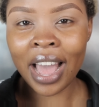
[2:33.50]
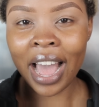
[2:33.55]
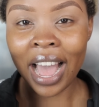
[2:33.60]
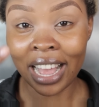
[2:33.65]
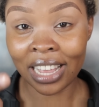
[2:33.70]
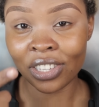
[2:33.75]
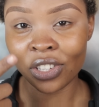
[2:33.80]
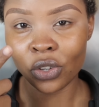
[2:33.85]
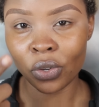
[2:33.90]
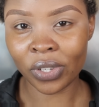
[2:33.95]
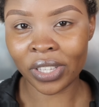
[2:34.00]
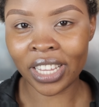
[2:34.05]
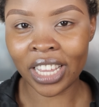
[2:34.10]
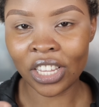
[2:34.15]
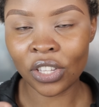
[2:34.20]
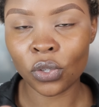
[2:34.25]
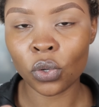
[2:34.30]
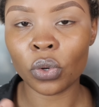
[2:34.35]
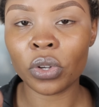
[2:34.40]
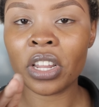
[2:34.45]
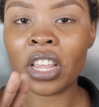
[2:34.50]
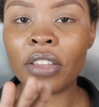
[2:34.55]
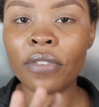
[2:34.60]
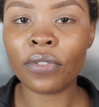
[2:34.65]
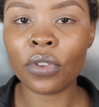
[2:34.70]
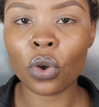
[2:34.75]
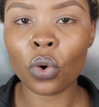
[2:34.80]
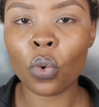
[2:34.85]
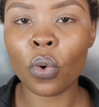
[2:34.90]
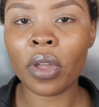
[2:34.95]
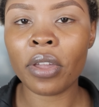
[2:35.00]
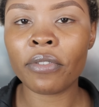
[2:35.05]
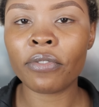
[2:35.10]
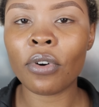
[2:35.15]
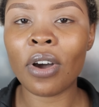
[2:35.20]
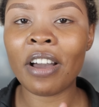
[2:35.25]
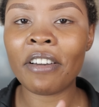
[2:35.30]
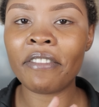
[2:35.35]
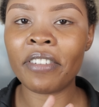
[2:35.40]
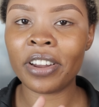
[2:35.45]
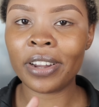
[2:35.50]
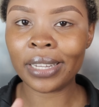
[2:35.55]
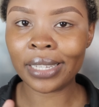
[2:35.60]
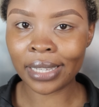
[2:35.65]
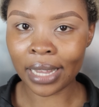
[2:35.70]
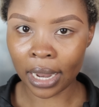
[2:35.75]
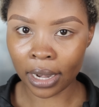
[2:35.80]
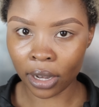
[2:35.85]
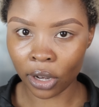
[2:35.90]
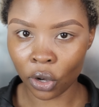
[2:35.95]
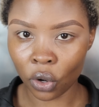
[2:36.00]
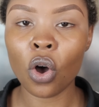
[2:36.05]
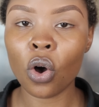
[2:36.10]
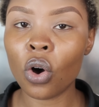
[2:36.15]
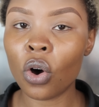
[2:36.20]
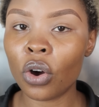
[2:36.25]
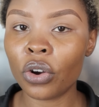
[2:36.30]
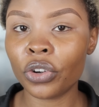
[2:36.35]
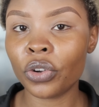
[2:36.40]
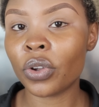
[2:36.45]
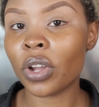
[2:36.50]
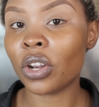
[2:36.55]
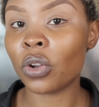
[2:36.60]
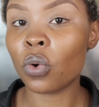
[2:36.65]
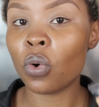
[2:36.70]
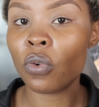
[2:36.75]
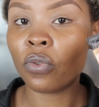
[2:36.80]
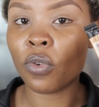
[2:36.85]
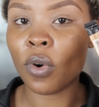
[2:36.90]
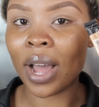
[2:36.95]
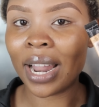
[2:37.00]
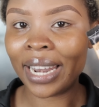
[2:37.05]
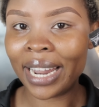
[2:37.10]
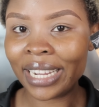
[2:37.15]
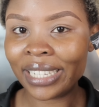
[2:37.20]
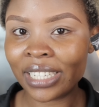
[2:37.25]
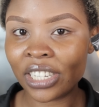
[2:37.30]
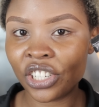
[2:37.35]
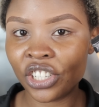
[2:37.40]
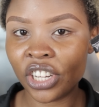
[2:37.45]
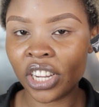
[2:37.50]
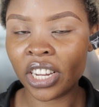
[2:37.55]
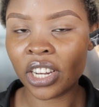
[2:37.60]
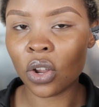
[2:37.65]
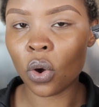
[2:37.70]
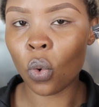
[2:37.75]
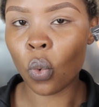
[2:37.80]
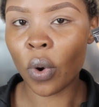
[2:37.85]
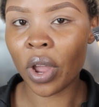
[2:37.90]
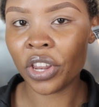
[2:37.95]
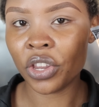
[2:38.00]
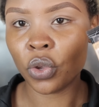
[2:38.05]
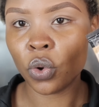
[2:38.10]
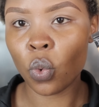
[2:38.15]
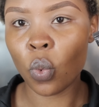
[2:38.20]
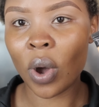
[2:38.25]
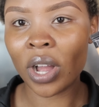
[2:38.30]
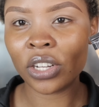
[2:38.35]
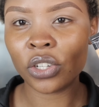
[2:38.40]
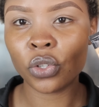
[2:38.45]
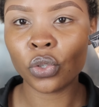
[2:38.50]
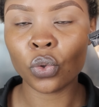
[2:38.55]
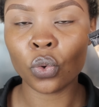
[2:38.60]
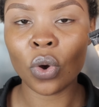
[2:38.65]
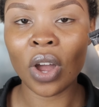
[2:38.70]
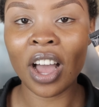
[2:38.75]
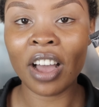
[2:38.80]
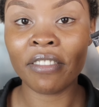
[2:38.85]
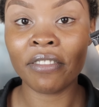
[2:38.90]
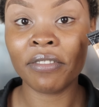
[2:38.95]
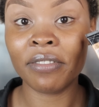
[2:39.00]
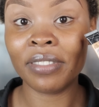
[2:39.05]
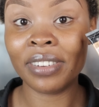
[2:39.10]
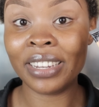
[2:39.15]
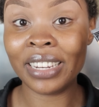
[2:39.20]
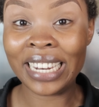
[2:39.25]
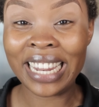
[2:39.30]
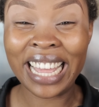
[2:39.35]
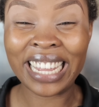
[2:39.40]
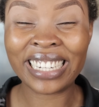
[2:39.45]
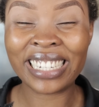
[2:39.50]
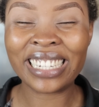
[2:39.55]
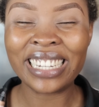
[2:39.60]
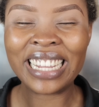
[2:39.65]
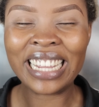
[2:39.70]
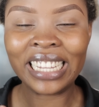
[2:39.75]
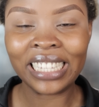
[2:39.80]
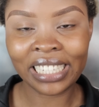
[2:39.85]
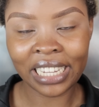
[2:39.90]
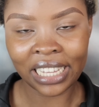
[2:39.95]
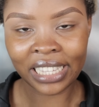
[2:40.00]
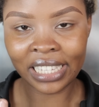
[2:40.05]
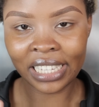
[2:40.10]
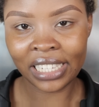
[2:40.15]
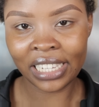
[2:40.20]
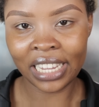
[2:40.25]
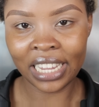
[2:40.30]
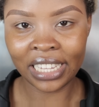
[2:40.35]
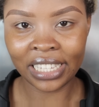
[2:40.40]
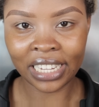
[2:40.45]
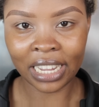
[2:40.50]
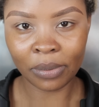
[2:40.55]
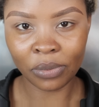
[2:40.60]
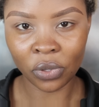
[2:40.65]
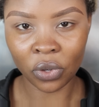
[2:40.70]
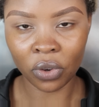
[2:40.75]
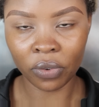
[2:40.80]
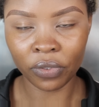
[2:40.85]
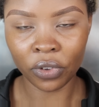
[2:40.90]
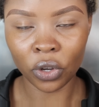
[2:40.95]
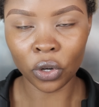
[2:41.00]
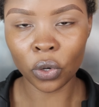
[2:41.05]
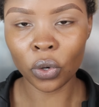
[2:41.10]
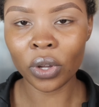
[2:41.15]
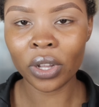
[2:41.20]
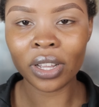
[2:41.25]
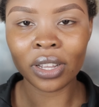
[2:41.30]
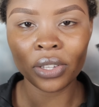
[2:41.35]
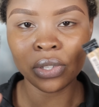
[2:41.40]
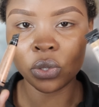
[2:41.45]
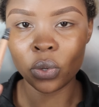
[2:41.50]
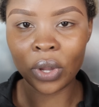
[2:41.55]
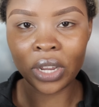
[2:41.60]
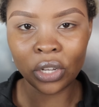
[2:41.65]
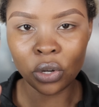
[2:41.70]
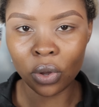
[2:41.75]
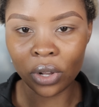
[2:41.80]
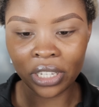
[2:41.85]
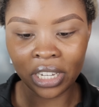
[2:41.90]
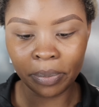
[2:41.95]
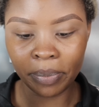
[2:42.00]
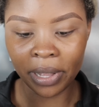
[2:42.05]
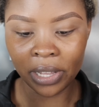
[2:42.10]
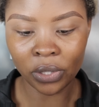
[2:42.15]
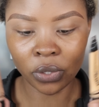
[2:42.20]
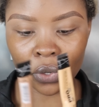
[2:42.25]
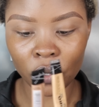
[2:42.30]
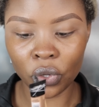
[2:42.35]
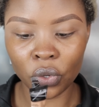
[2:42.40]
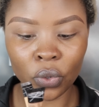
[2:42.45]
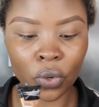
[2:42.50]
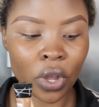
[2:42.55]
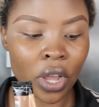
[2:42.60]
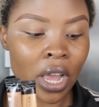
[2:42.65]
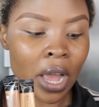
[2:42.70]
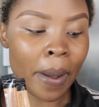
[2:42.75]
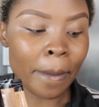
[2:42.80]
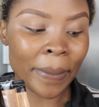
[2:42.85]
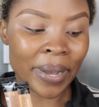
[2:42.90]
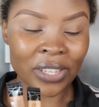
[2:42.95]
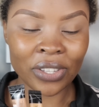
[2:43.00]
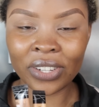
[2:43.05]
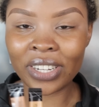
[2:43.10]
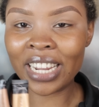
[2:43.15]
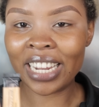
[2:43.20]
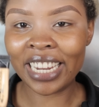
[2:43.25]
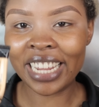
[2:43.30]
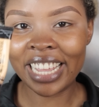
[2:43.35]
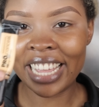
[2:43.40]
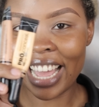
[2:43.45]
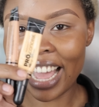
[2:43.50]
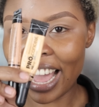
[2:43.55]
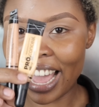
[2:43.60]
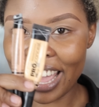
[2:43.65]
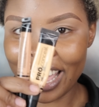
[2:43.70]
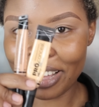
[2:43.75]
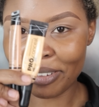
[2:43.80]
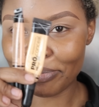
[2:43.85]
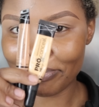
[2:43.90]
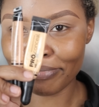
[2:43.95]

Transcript: as your skin tone if you're going for a very subtle, or you can go for a lighter shade when you want to have that intensity in terms of your look. So it all depends on you. Personally, I